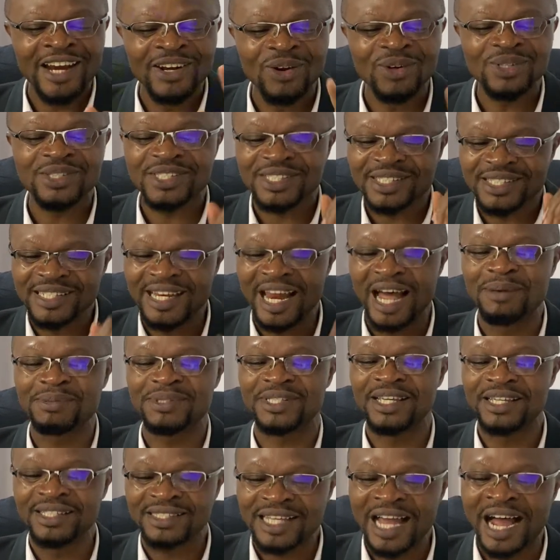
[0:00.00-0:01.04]

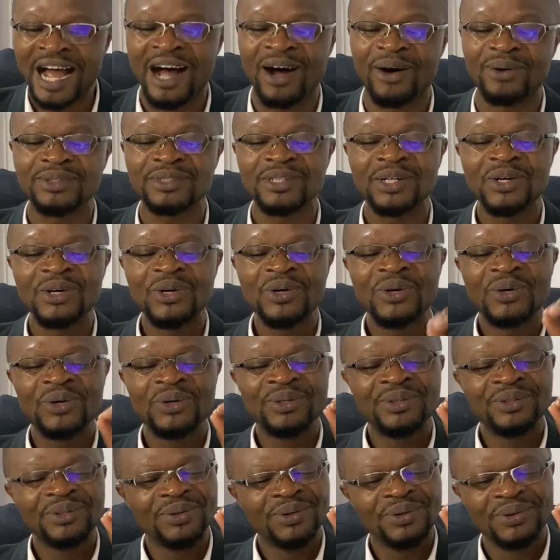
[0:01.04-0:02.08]
snaps it out.
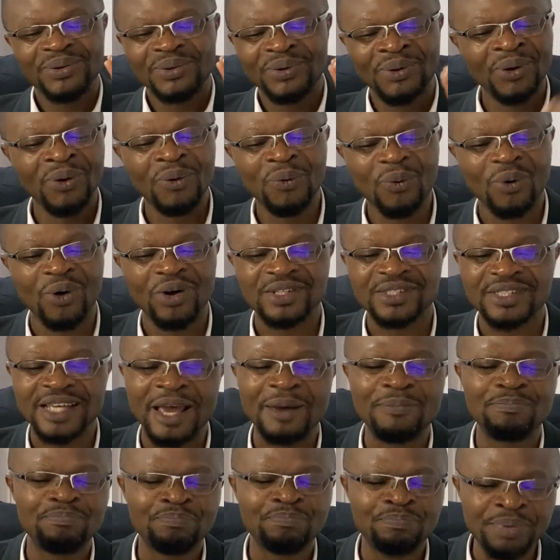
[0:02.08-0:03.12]
Who was a
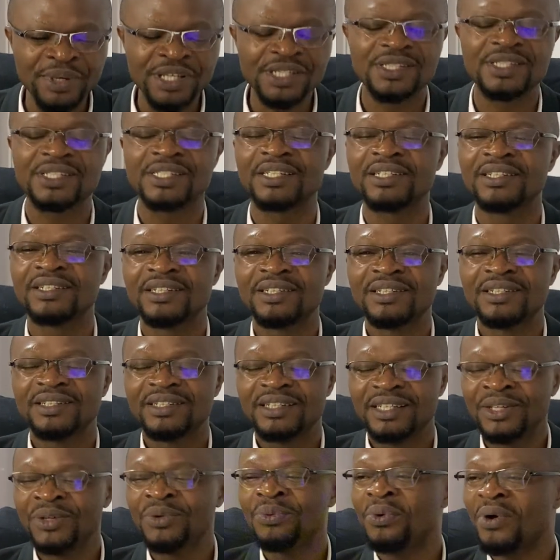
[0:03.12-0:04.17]
beast?
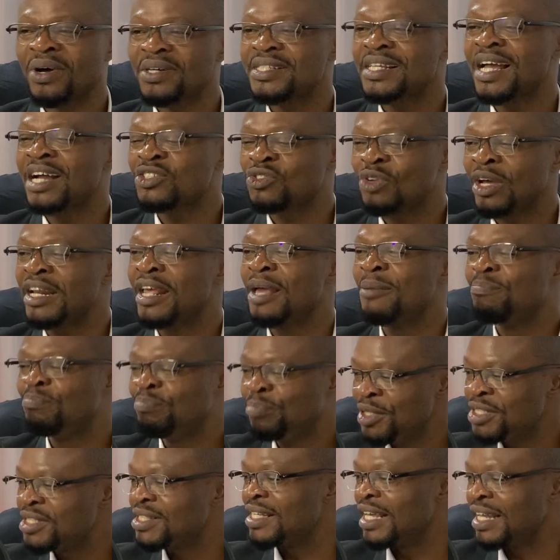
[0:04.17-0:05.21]
He was actually a
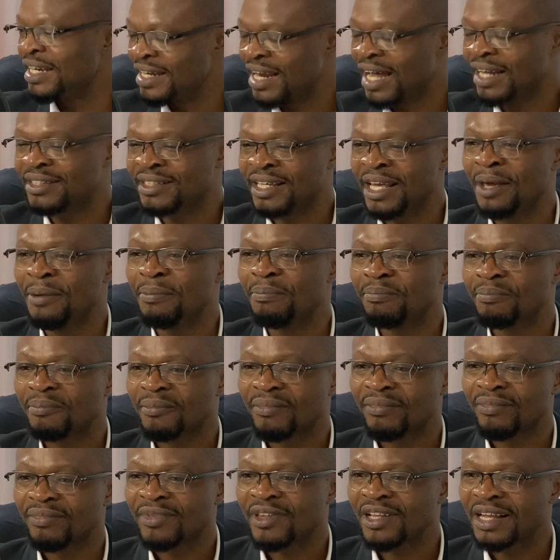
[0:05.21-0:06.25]
beast in that game.
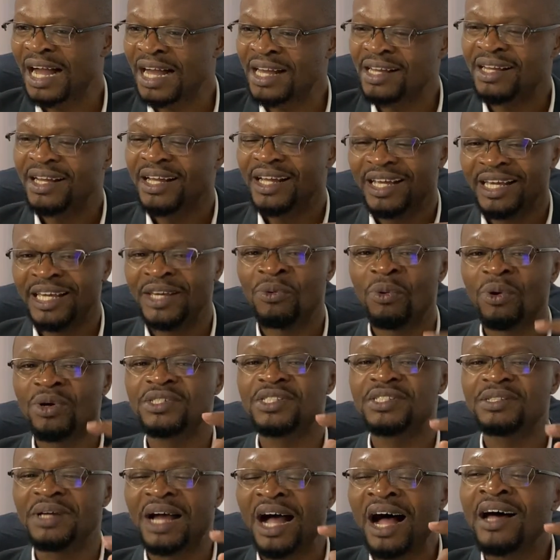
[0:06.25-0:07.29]
He
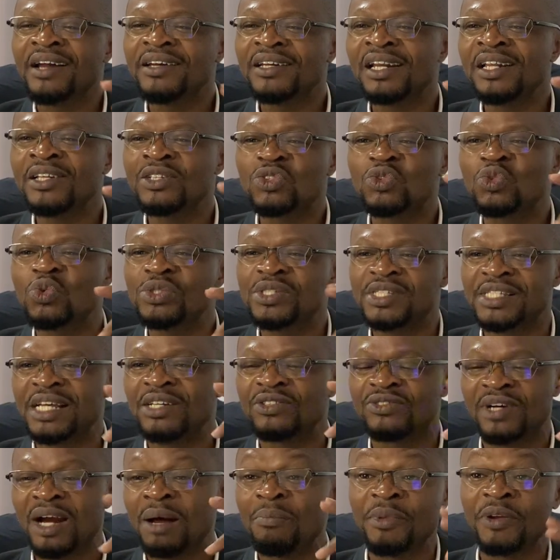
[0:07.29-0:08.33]
was handling 2
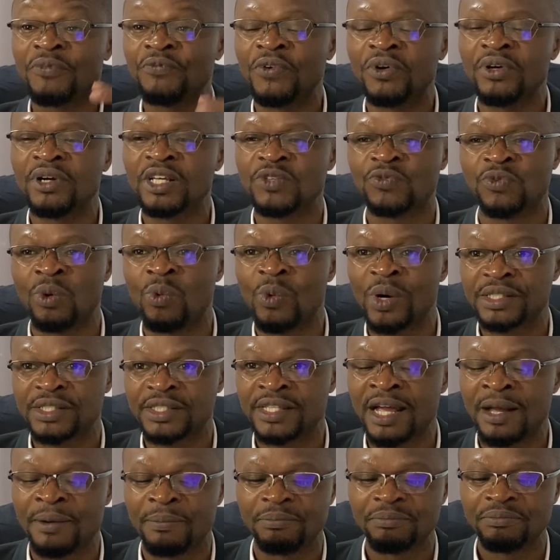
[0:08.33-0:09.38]
central midfielders from
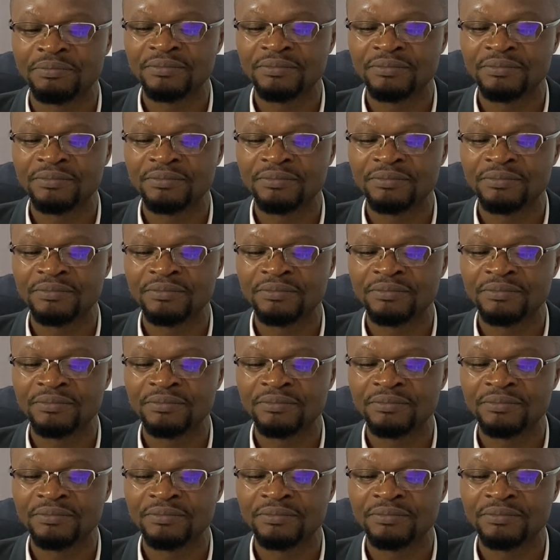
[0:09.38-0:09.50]
Westham.